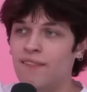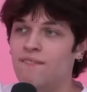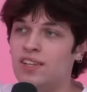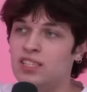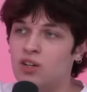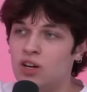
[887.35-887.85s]
a
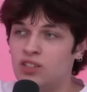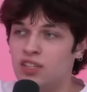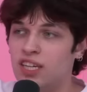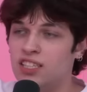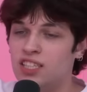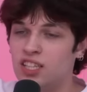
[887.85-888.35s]
physical
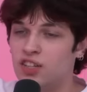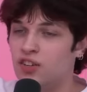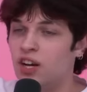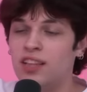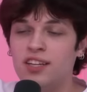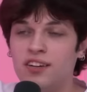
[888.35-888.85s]
altercation, it's like you're
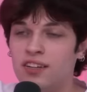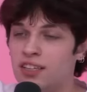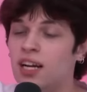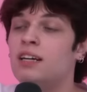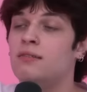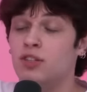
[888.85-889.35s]
not their
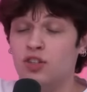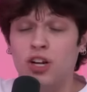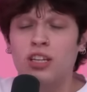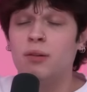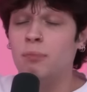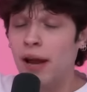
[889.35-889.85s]
uh, you're
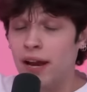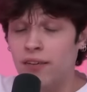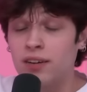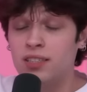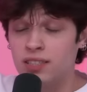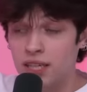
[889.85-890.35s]
not their
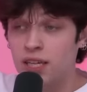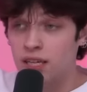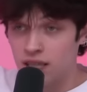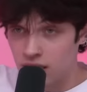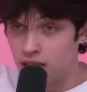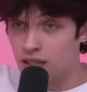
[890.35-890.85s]
parent.
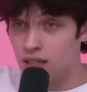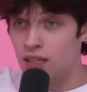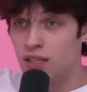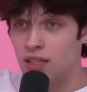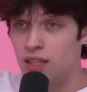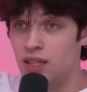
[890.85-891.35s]
Yeah,
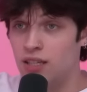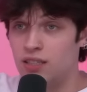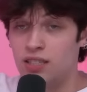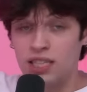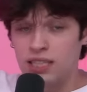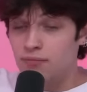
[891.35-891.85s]

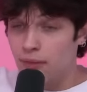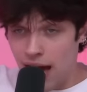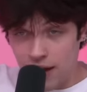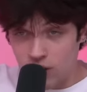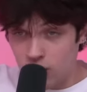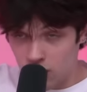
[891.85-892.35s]
doesn't
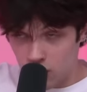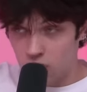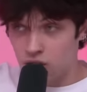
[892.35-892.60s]
matter.